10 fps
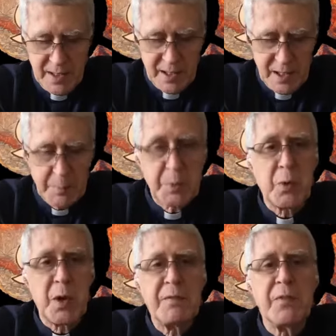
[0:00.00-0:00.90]
and i'm
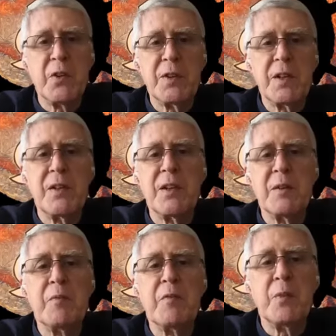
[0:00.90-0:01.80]
grateful to
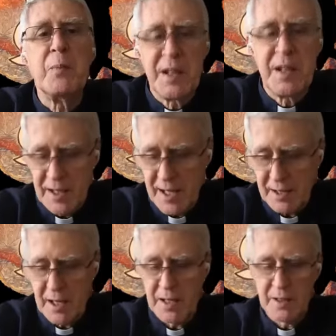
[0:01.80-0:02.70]
them for making
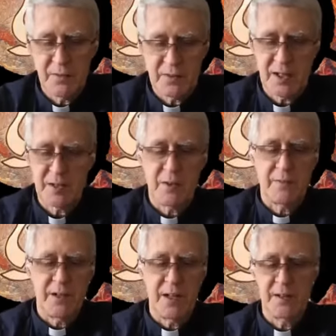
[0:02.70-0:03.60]
that kind of
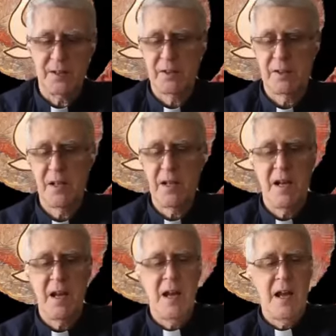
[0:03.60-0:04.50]
sacrifice
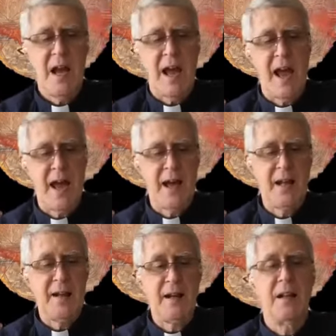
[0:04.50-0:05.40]

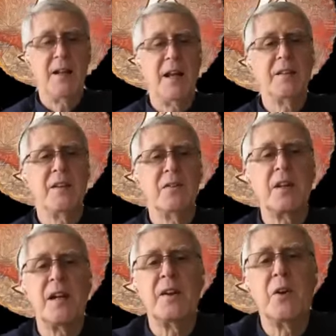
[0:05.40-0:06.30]
and i light this
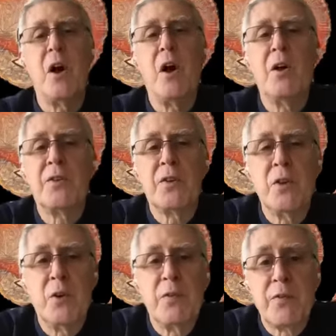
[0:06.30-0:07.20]
candle
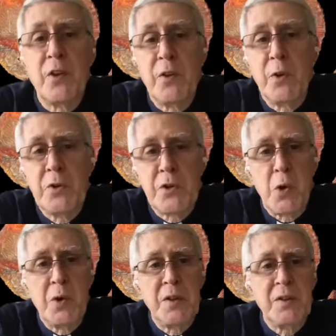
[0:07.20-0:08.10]
also for those
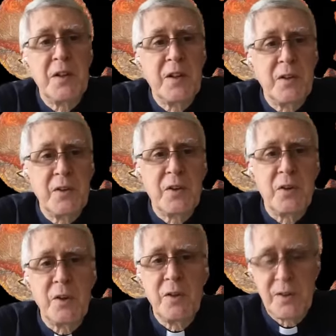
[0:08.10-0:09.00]
joys and
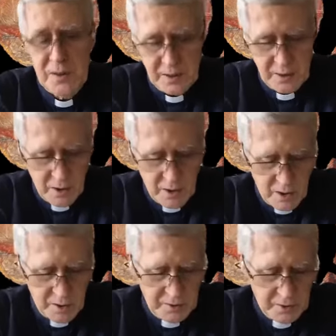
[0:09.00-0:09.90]
concerns in our
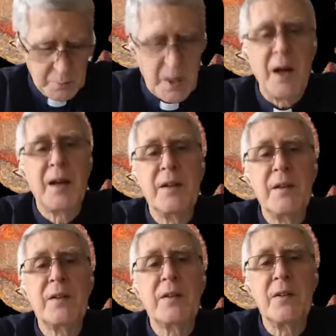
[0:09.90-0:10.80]
hearts and
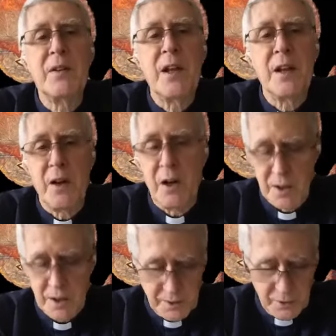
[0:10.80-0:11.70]
minds that
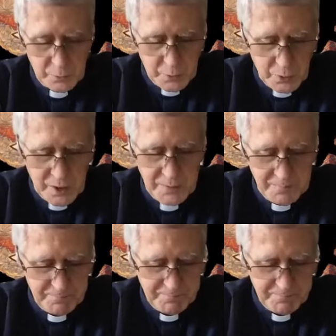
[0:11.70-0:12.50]
are unspoken